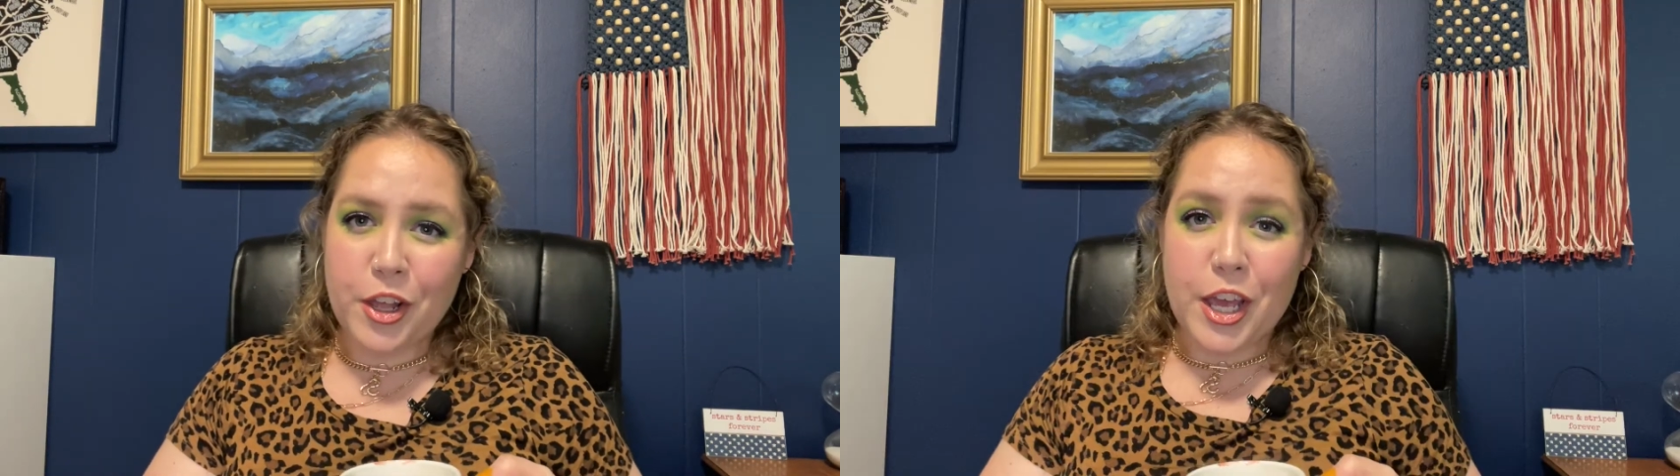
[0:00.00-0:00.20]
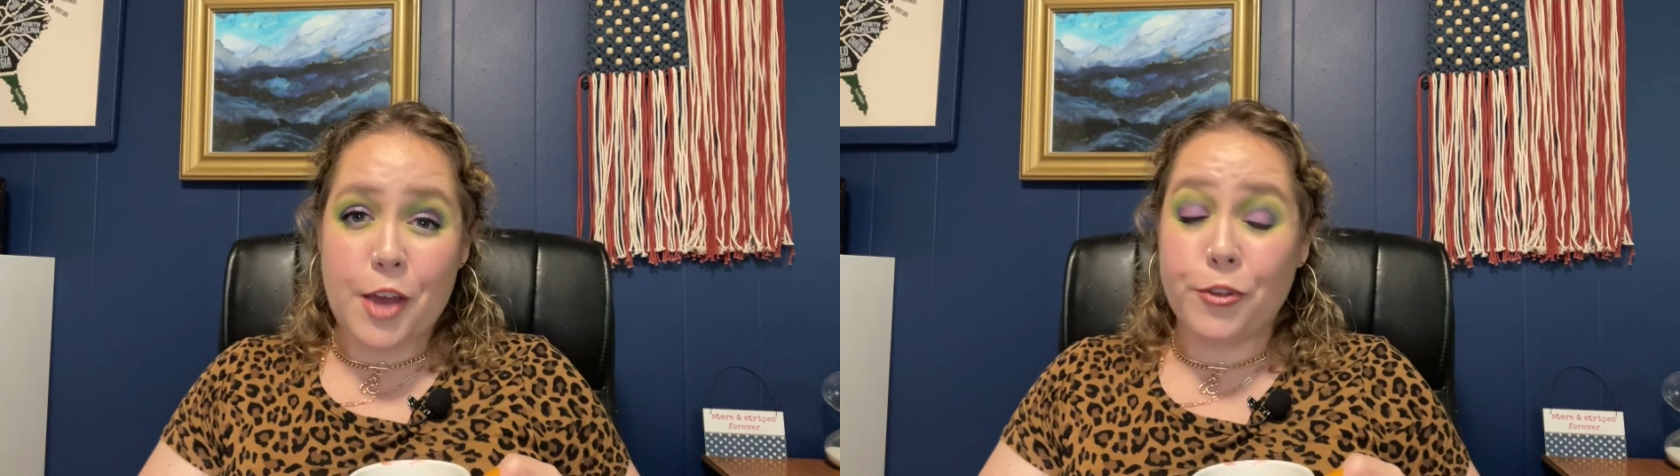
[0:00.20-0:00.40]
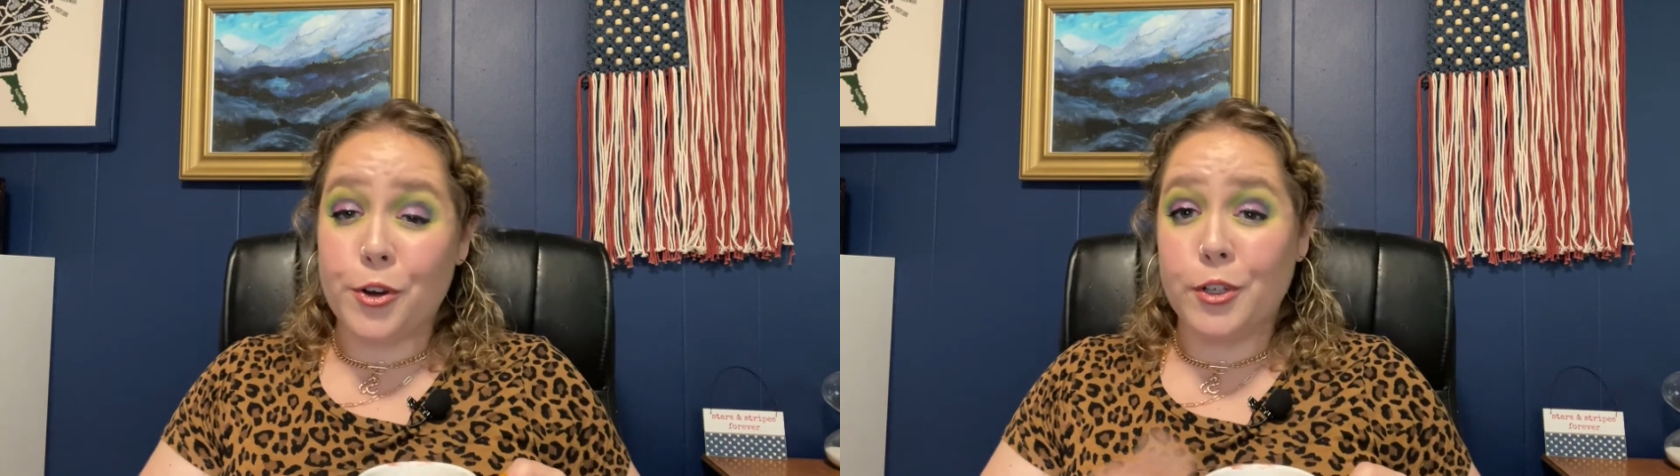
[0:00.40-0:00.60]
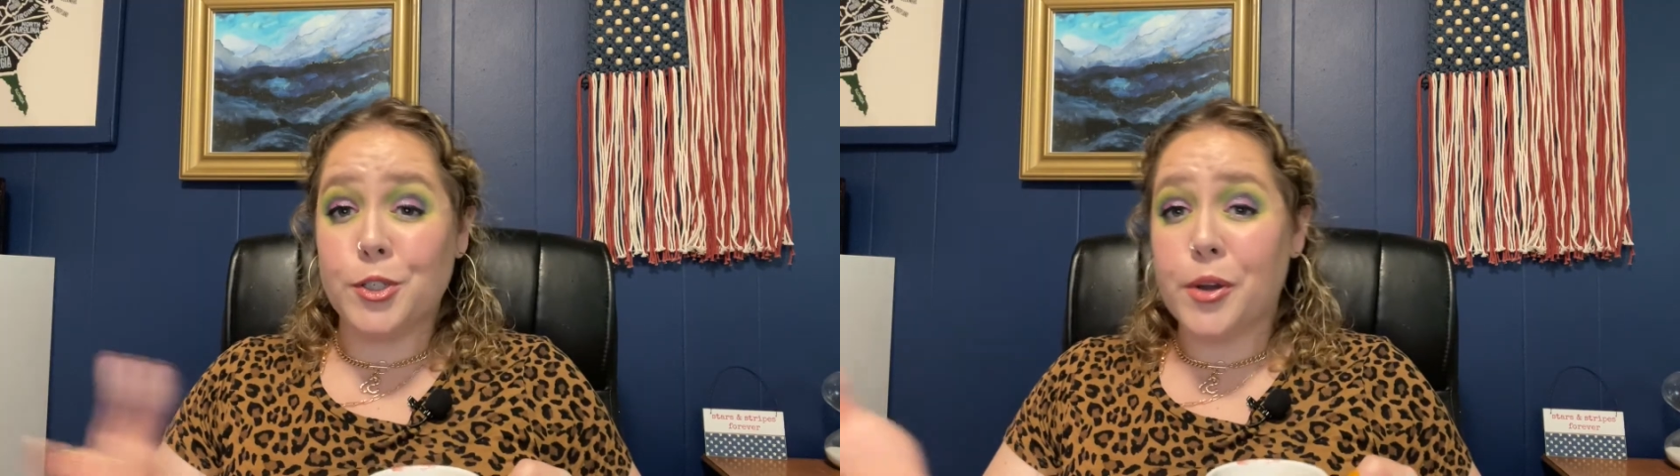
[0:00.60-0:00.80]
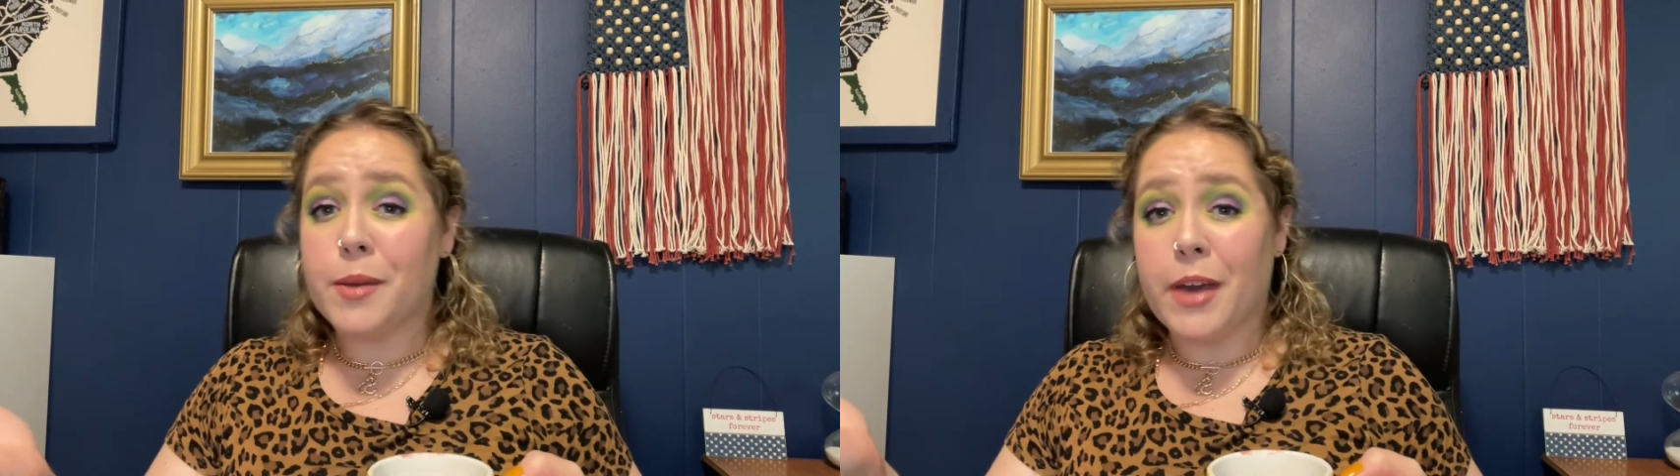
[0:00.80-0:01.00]
if you're
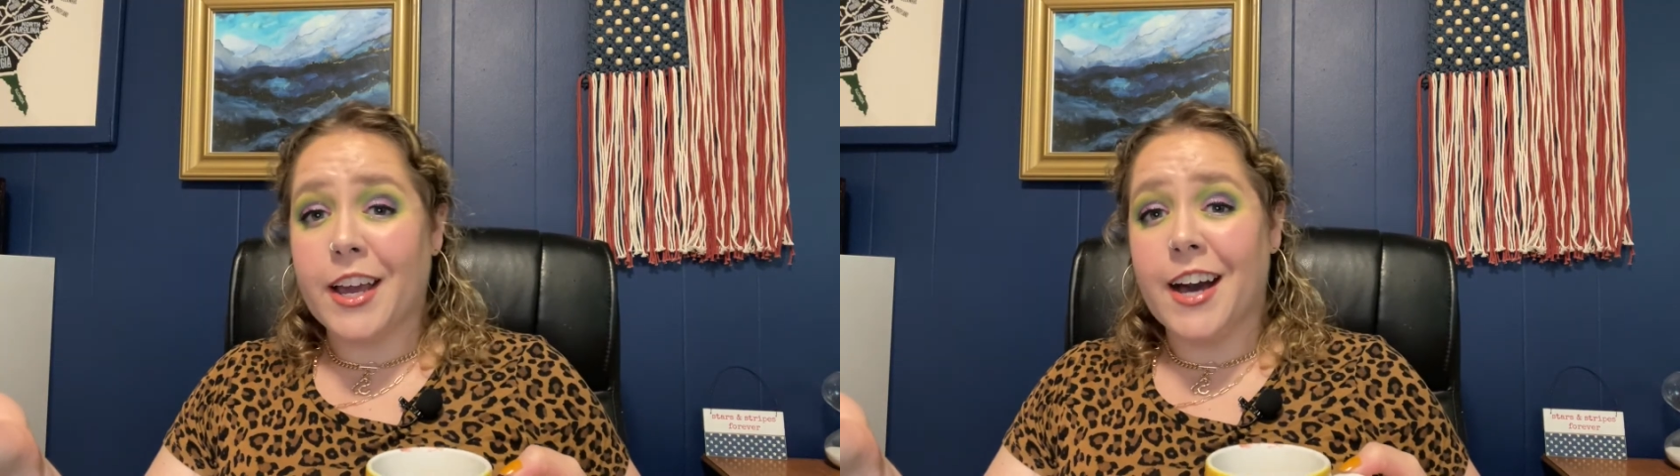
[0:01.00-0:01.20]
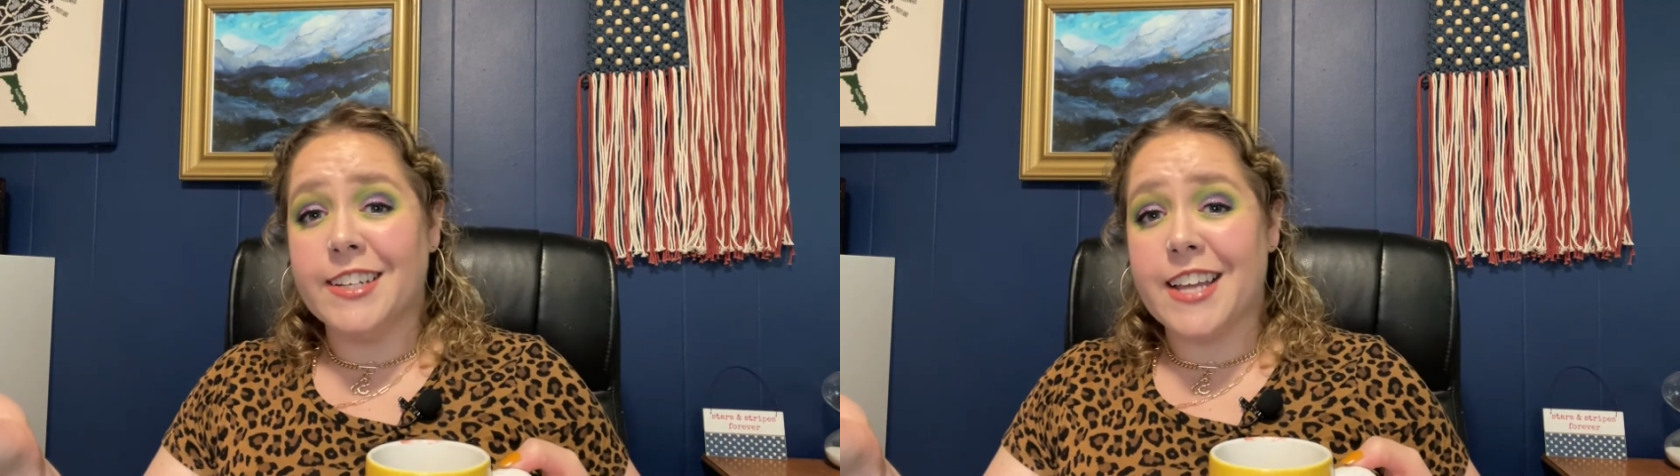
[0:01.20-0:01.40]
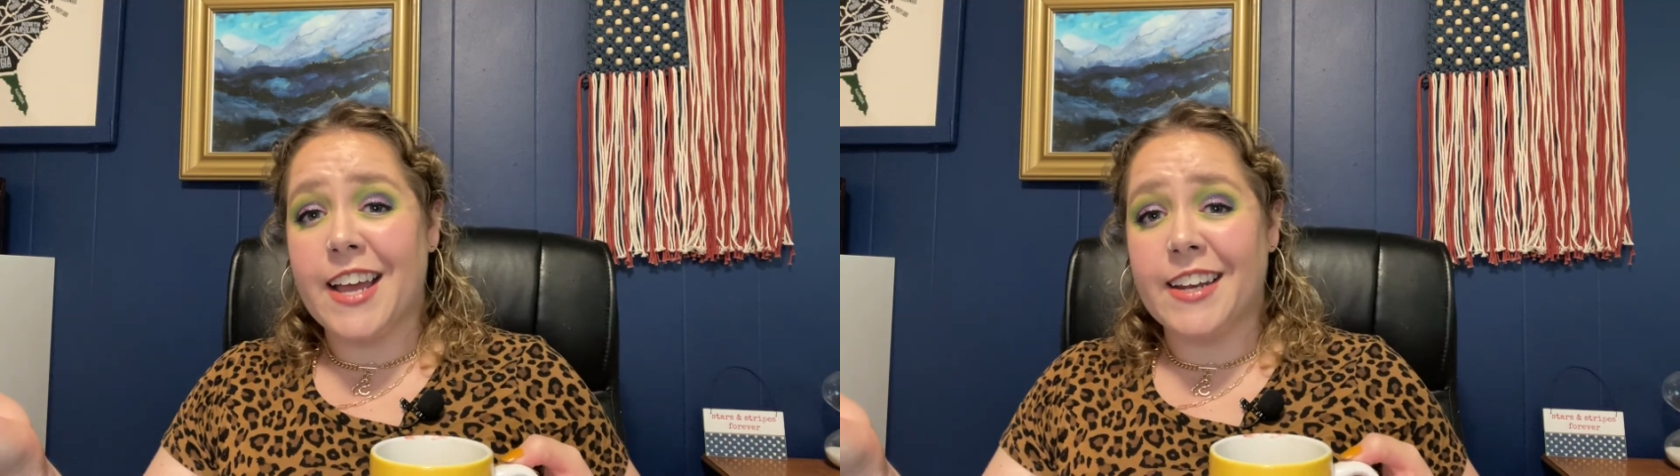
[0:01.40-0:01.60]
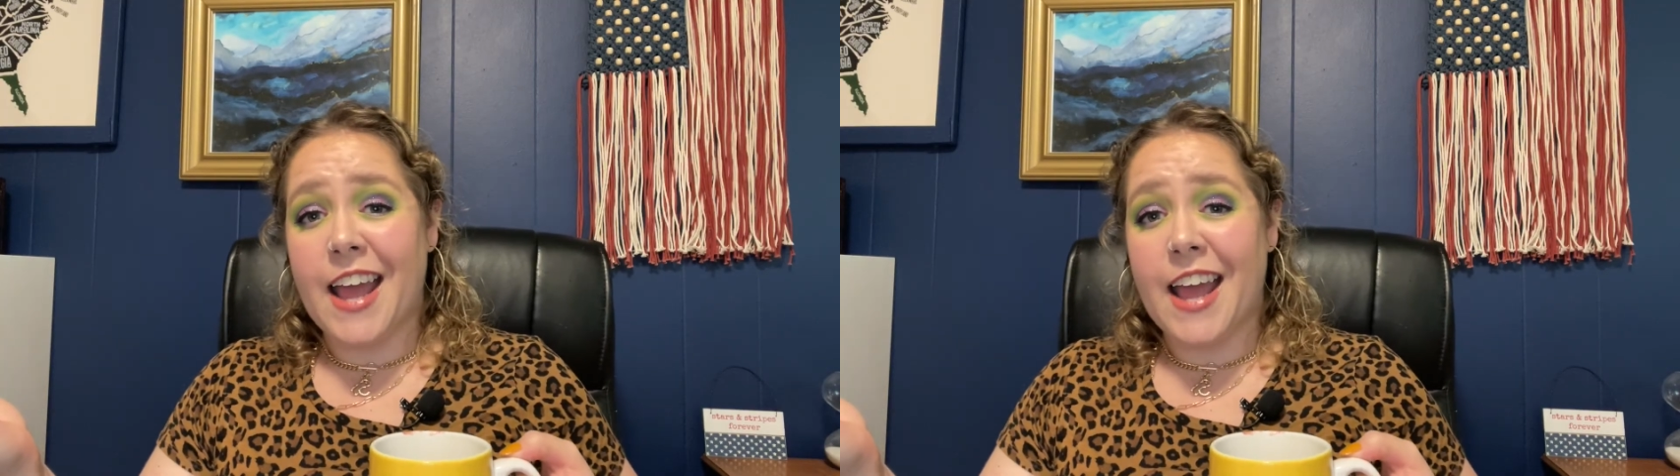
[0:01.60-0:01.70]
enjoying my content,